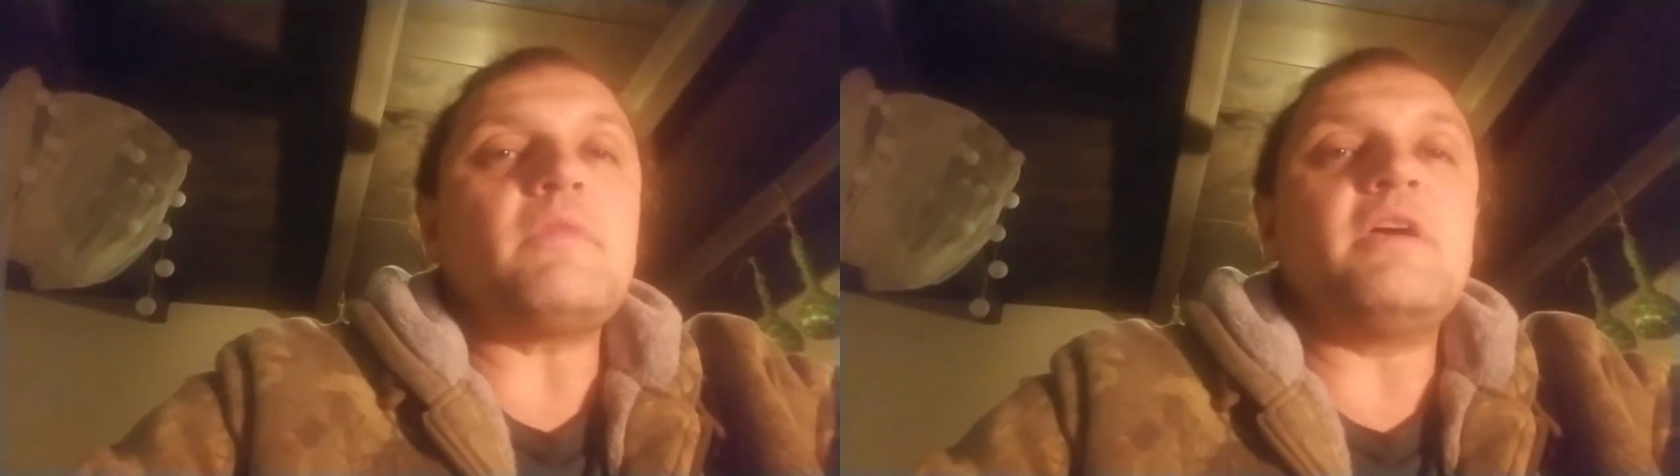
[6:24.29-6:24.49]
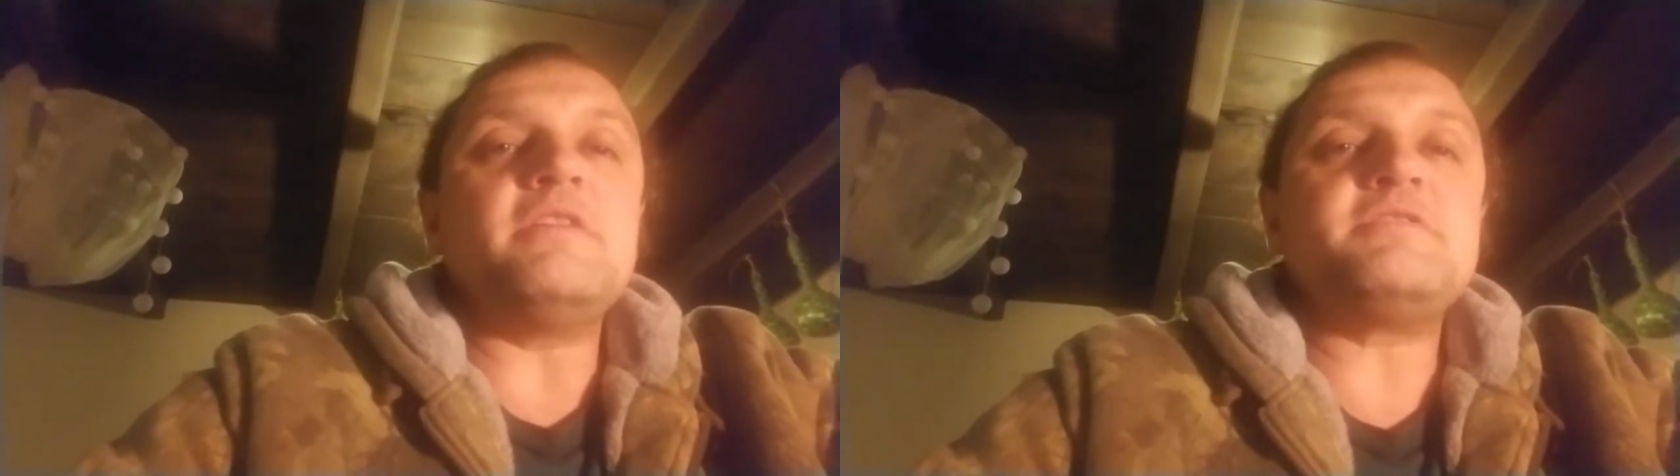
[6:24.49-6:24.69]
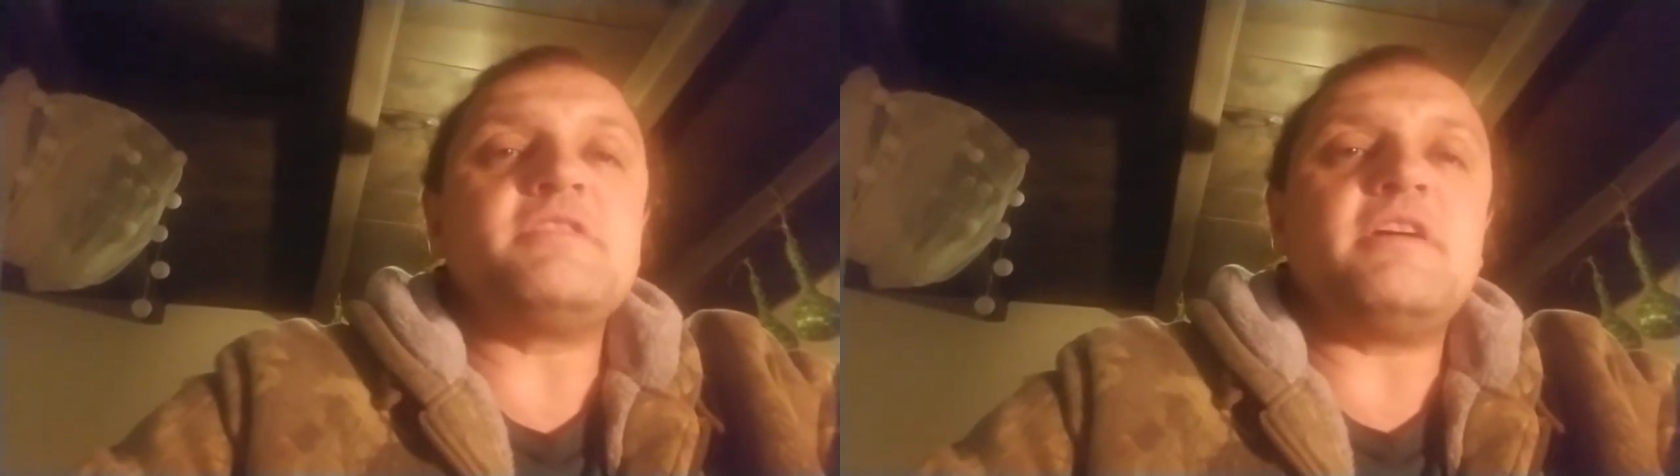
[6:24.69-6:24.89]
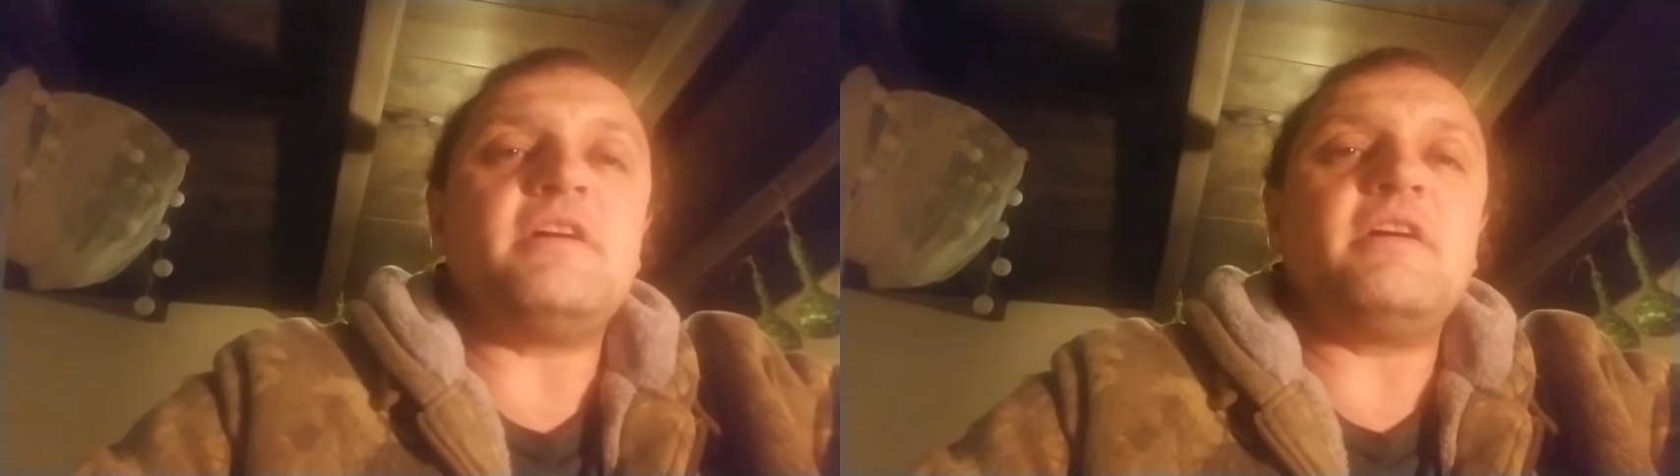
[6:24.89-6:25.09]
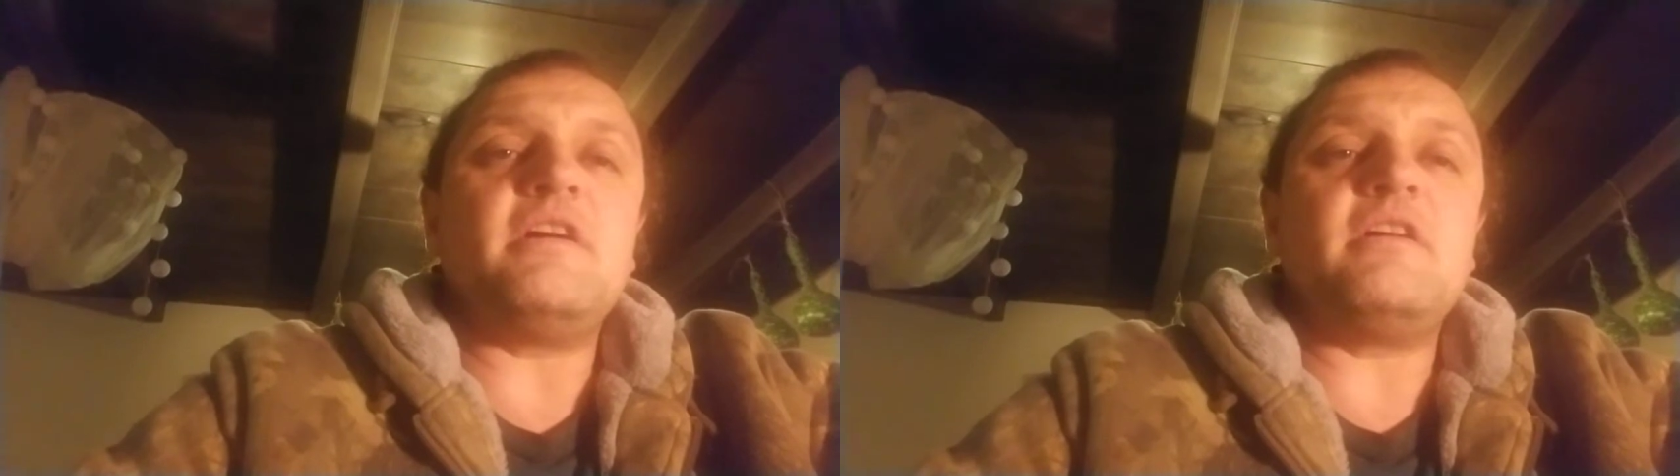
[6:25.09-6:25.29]
is
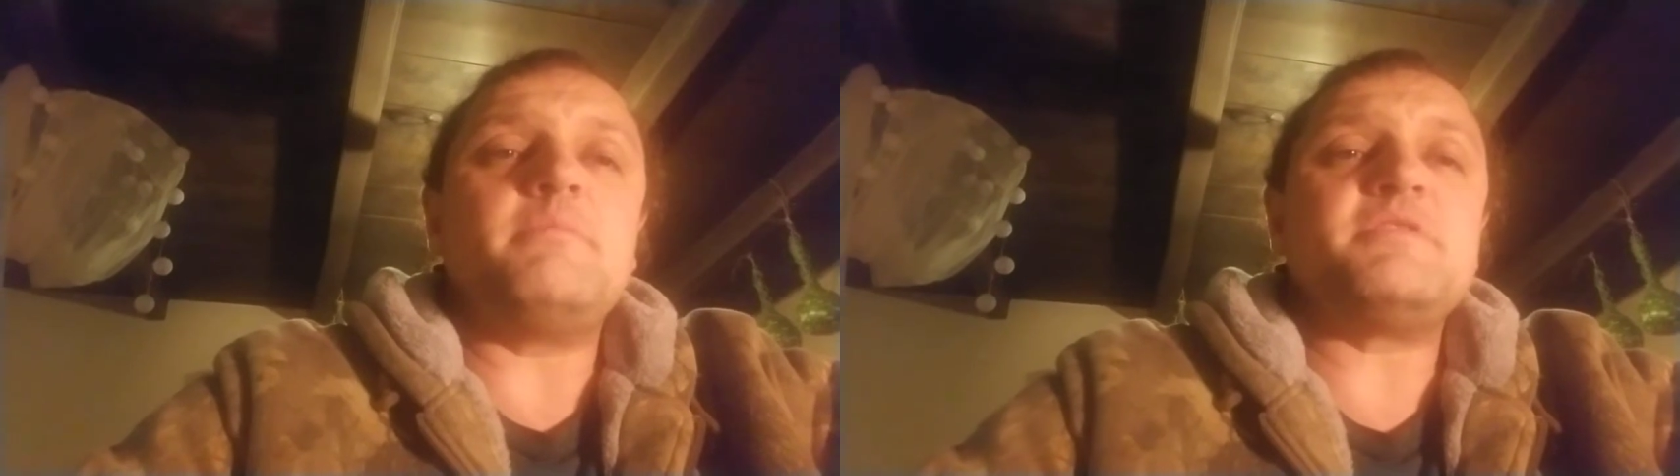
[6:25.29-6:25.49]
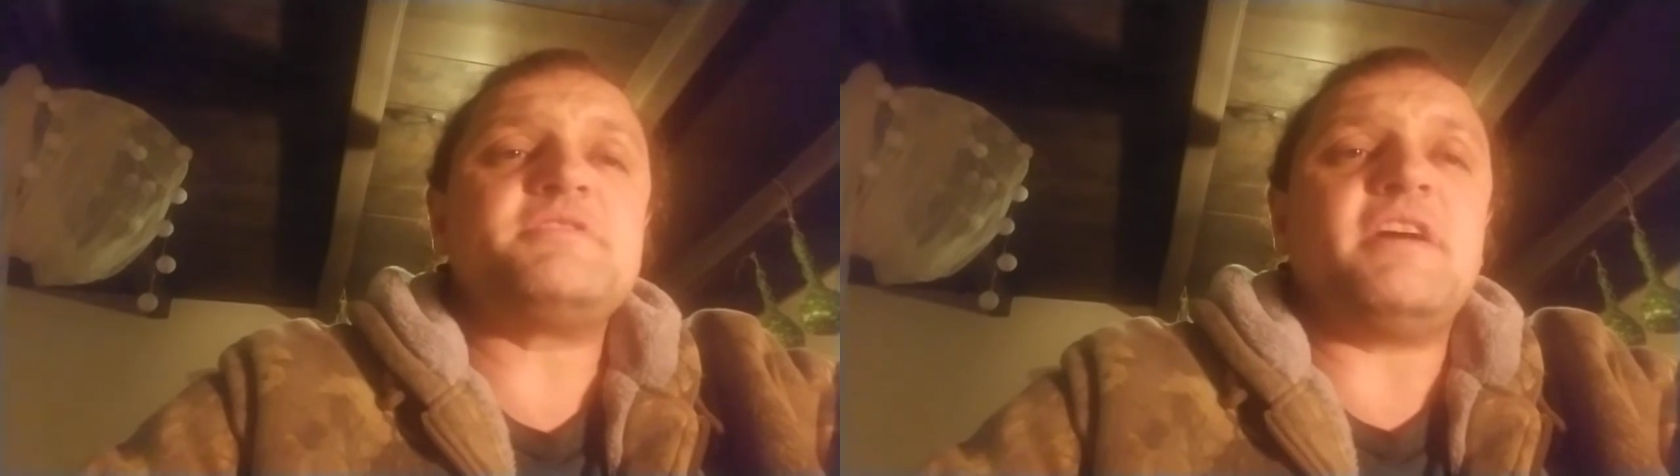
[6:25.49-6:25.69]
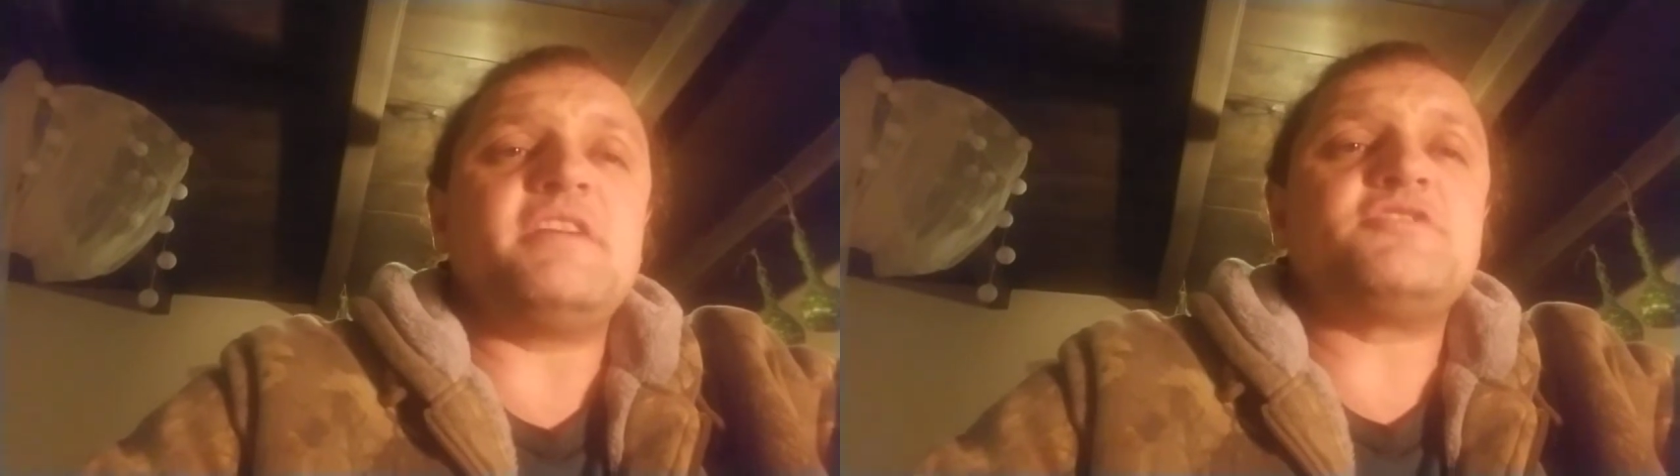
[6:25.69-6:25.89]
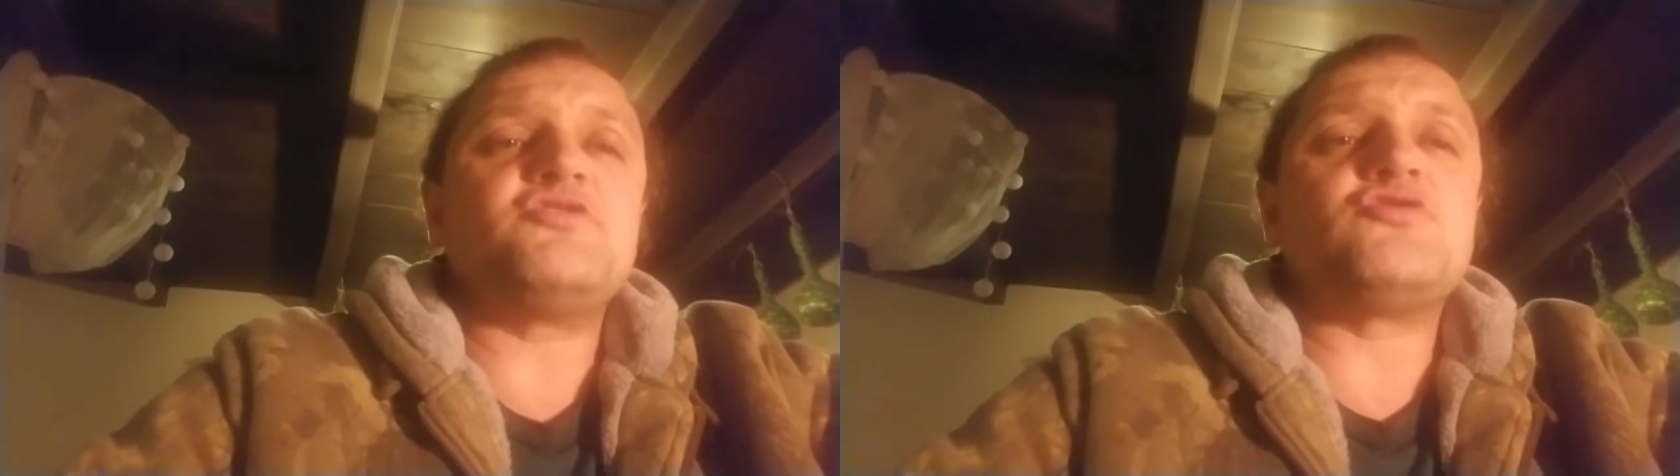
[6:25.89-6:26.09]
that besides